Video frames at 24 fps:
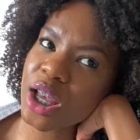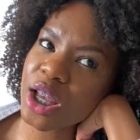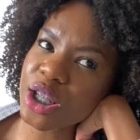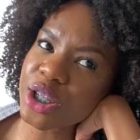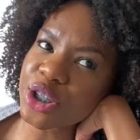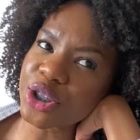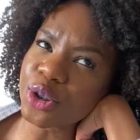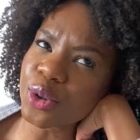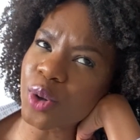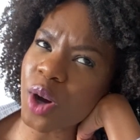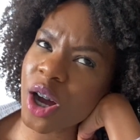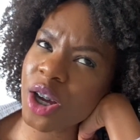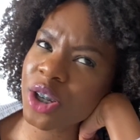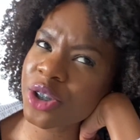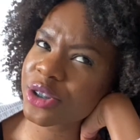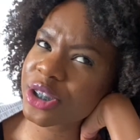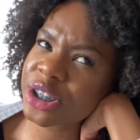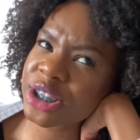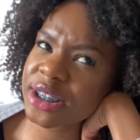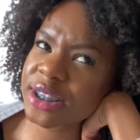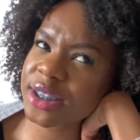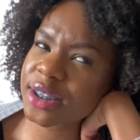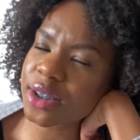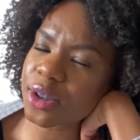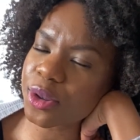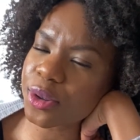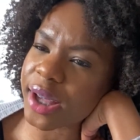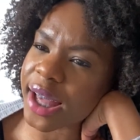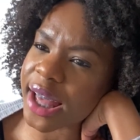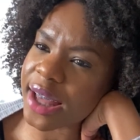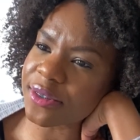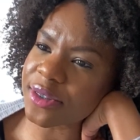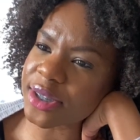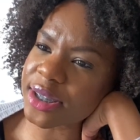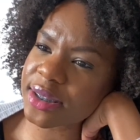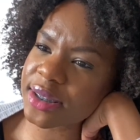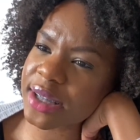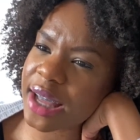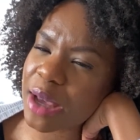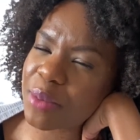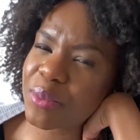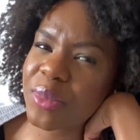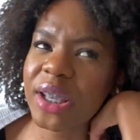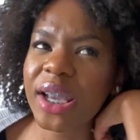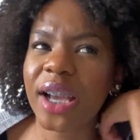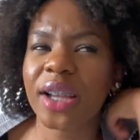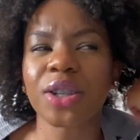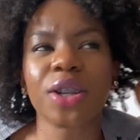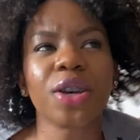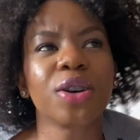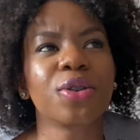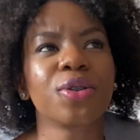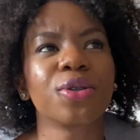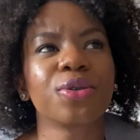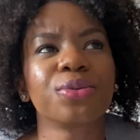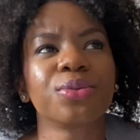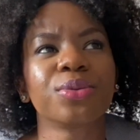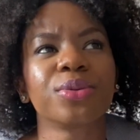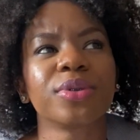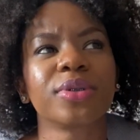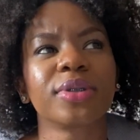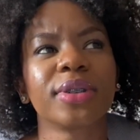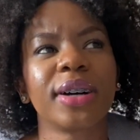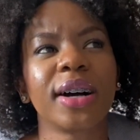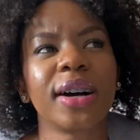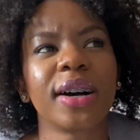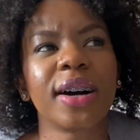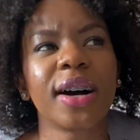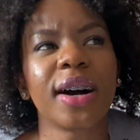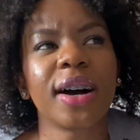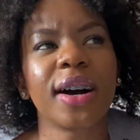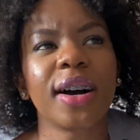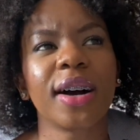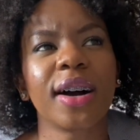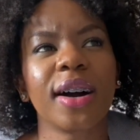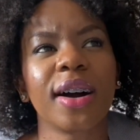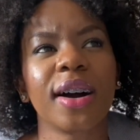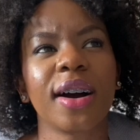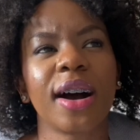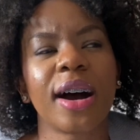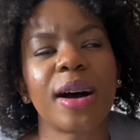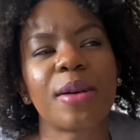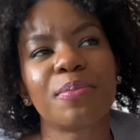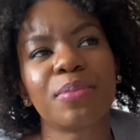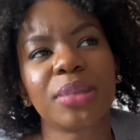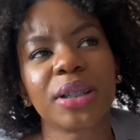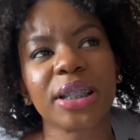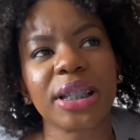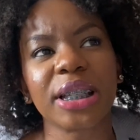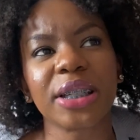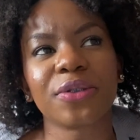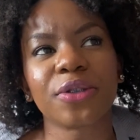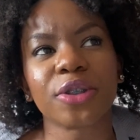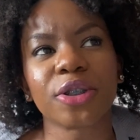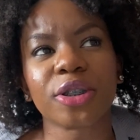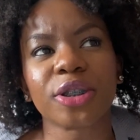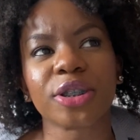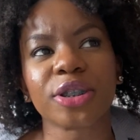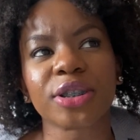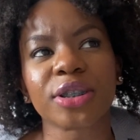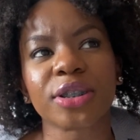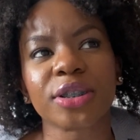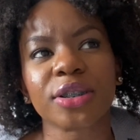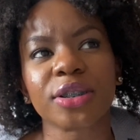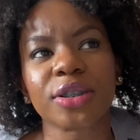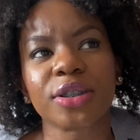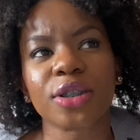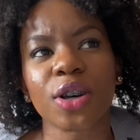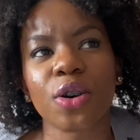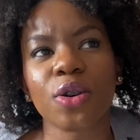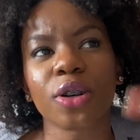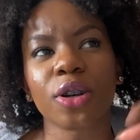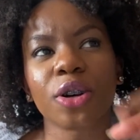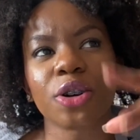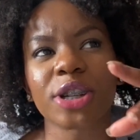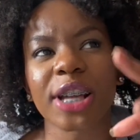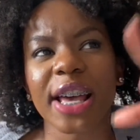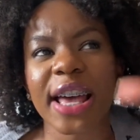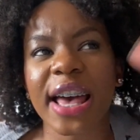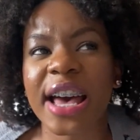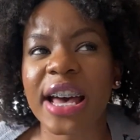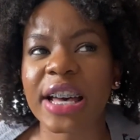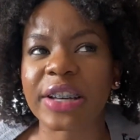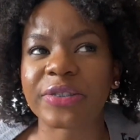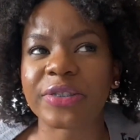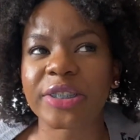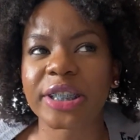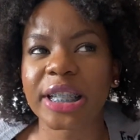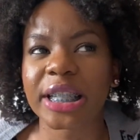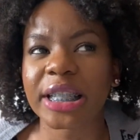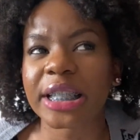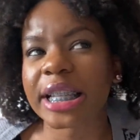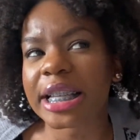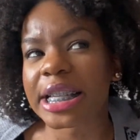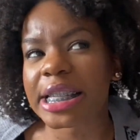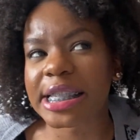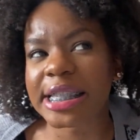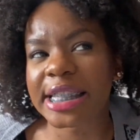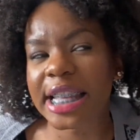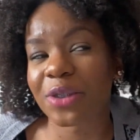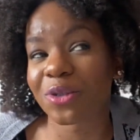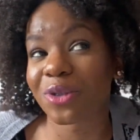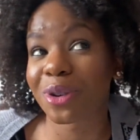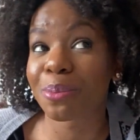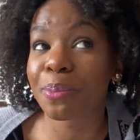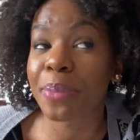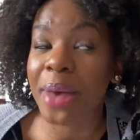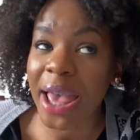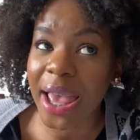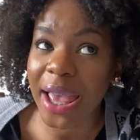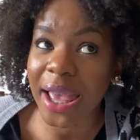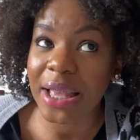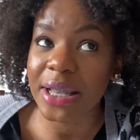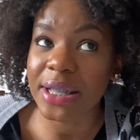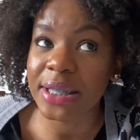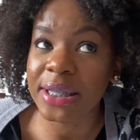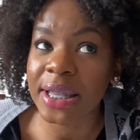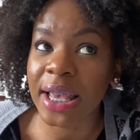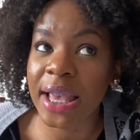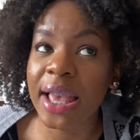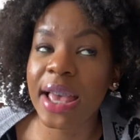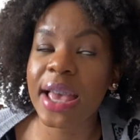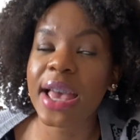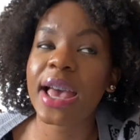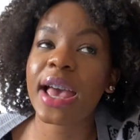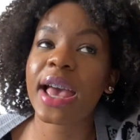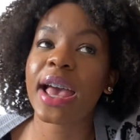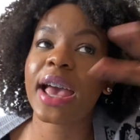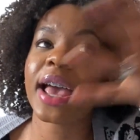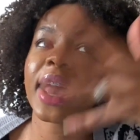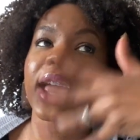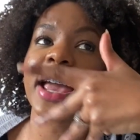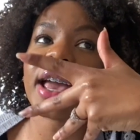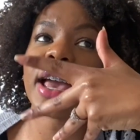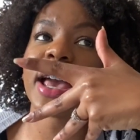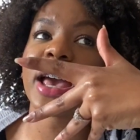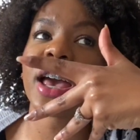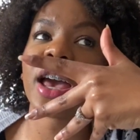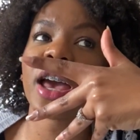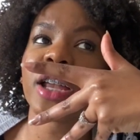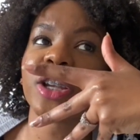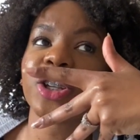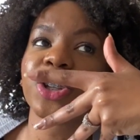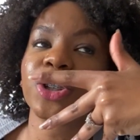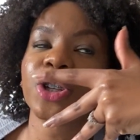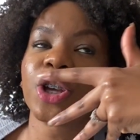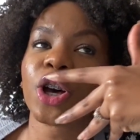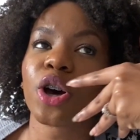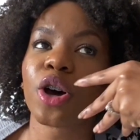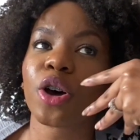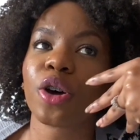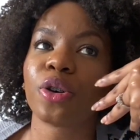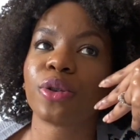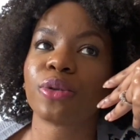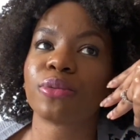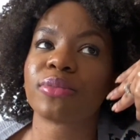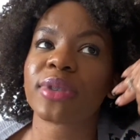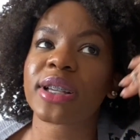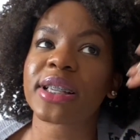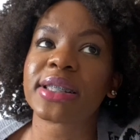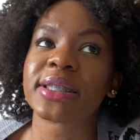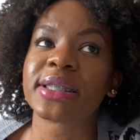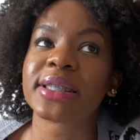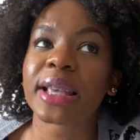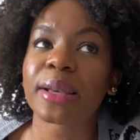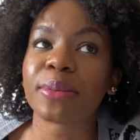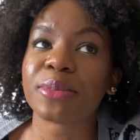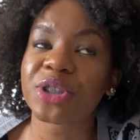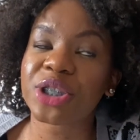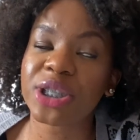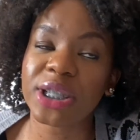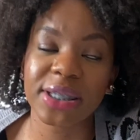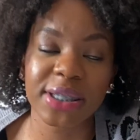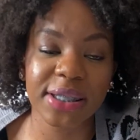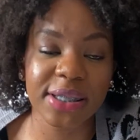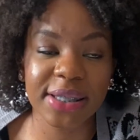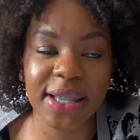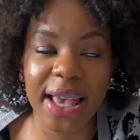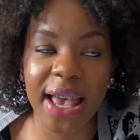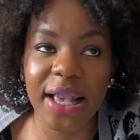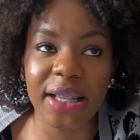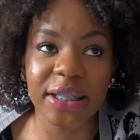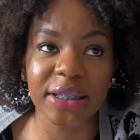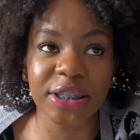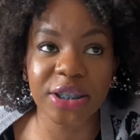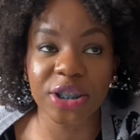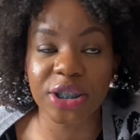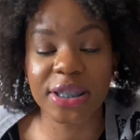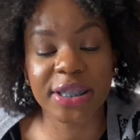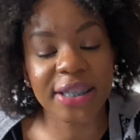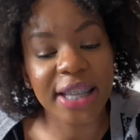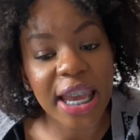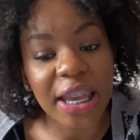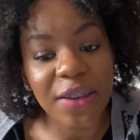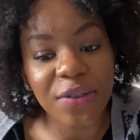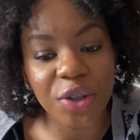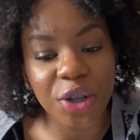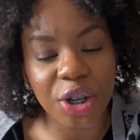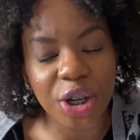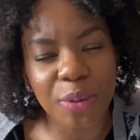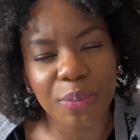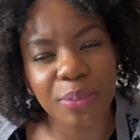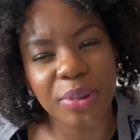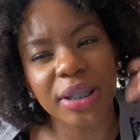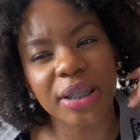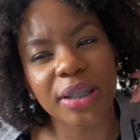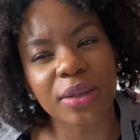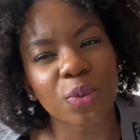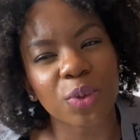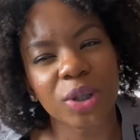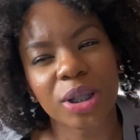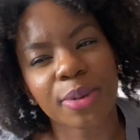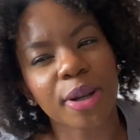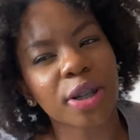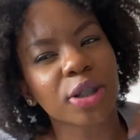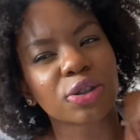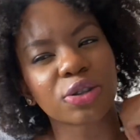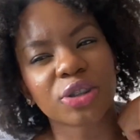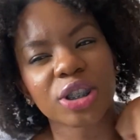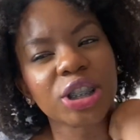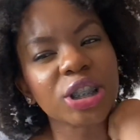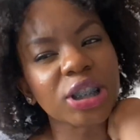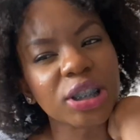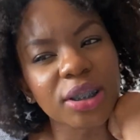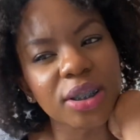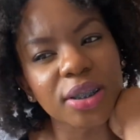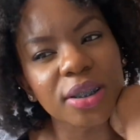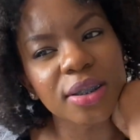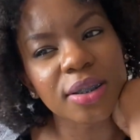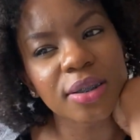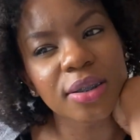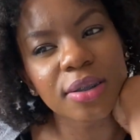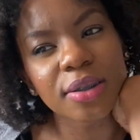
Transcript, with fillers: Do all Christians go to heaven? I mean, I know unbelievers don't go to heaven unless they repent and, you know, accept Jesus as their savior, but what about Christians?